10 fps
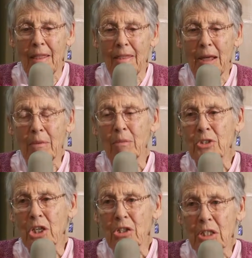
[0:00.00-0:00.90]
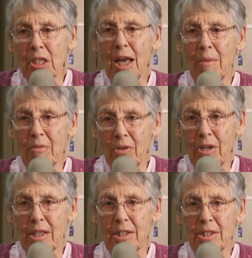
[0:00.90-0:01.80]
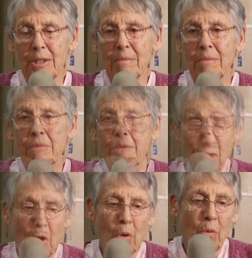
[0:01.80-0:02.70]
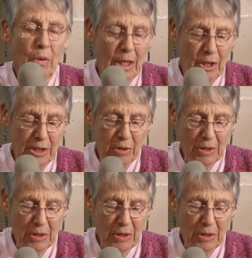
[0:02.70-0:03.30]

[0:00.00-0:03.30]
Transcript: that was a good time for us. So in,